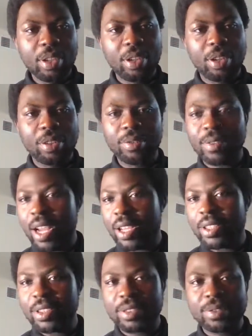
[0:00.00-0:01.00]
All right.
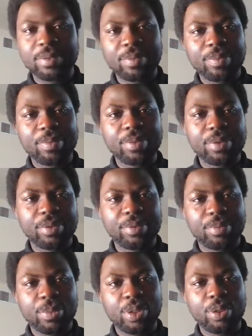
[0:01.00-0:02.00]

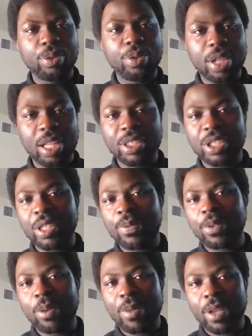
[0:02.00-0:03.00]
So you can change
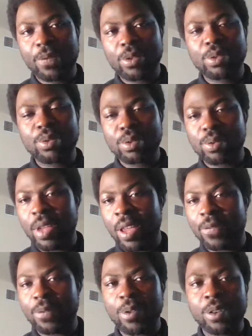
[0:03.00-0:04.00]
from F2 to
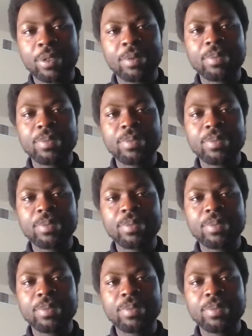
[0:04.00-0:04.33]
F1.